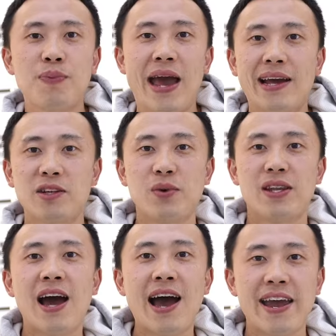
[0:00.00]
packed
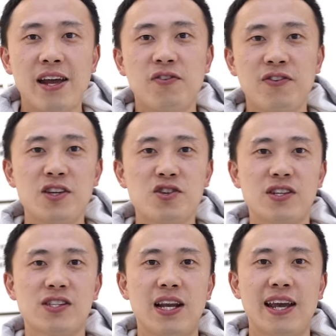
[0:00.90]
with high-end
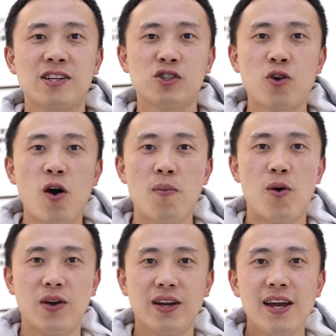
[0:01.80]
features like
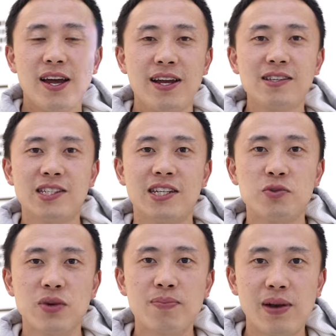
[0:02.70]
scoreboard, instant
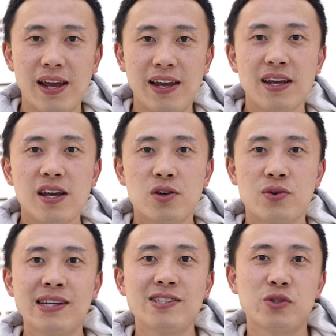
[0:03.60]
replay,
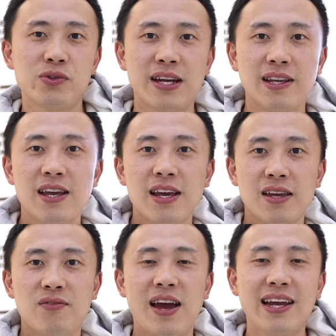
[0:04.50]
green screen,
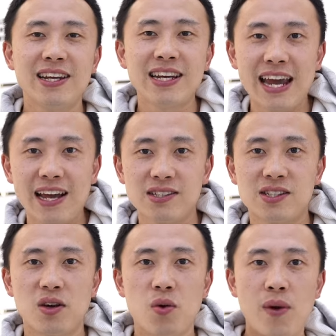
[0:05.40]
inviting
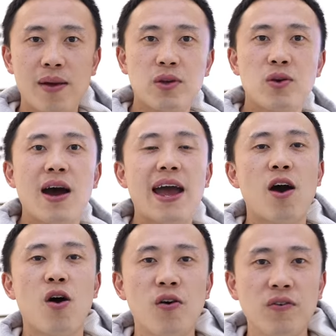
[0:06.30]
guest, web
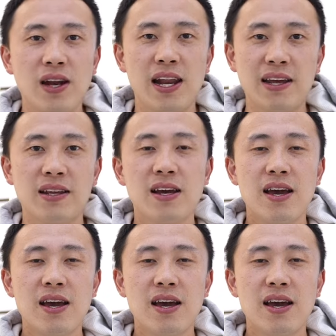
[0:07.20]
URL overlay,